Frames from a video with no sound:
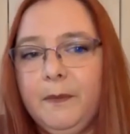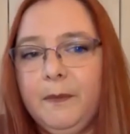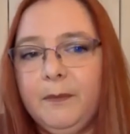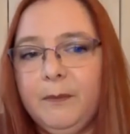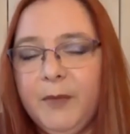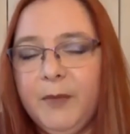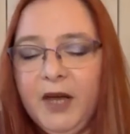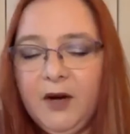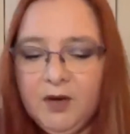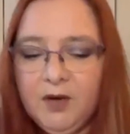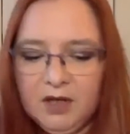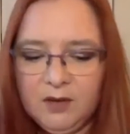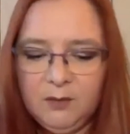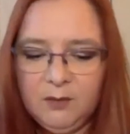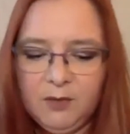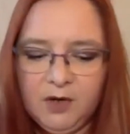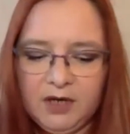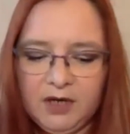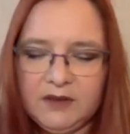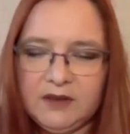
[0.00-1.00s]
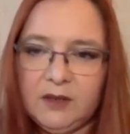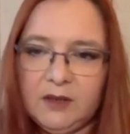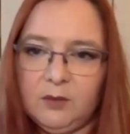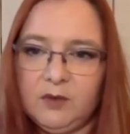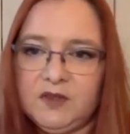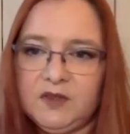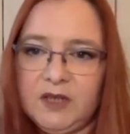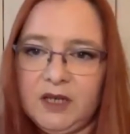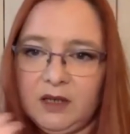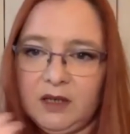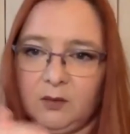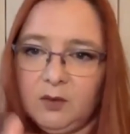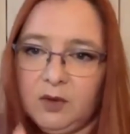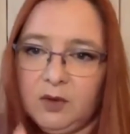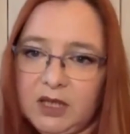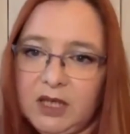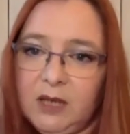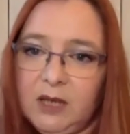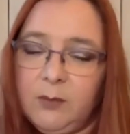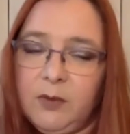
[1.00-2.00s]
Bearing in mind that we're saying we're
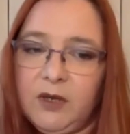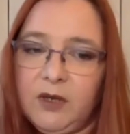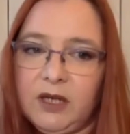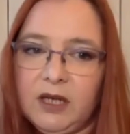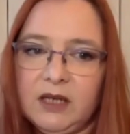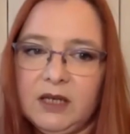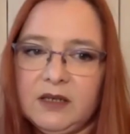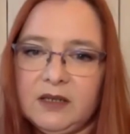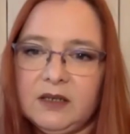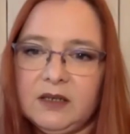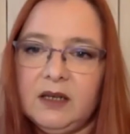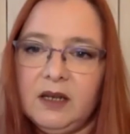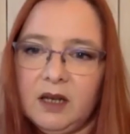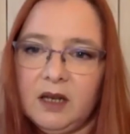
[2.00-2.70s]
keeping it